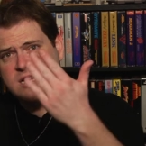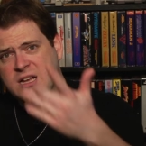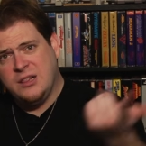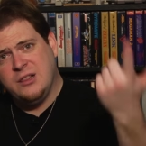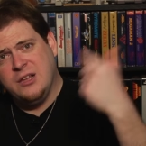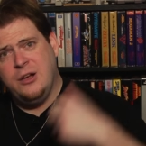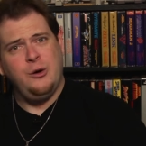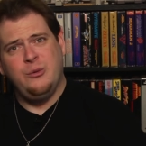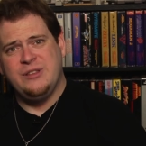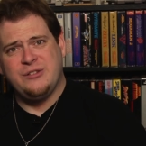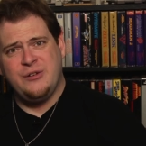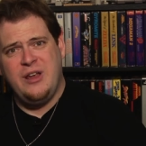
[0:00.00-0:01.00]
Hello
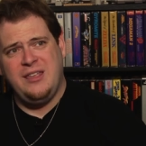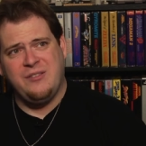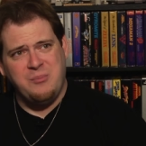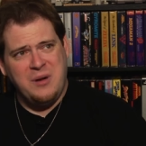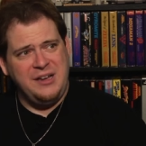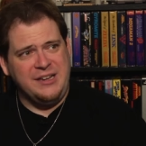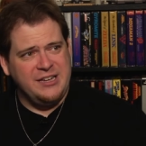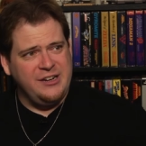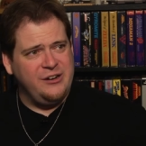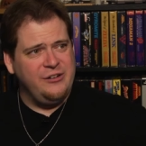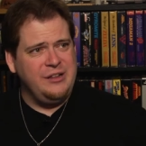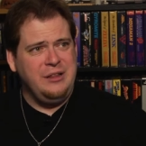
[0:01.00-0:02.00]
Internet, Mike
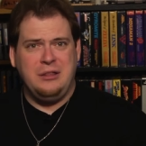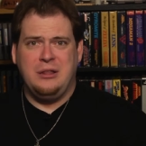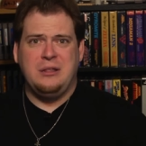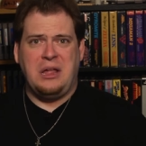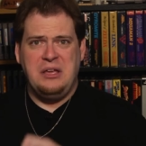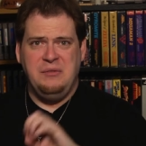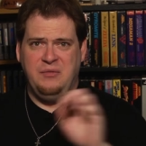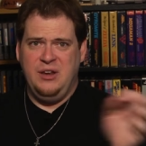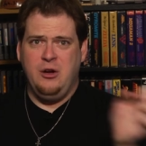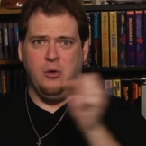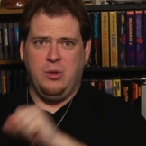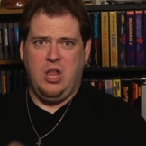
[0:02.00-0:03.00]
here, and this is a
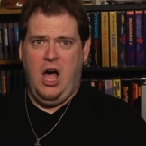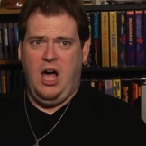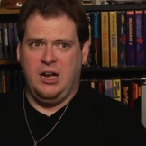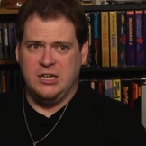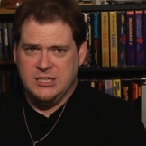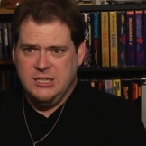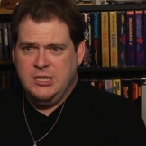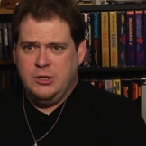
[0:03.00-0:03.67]
video blog,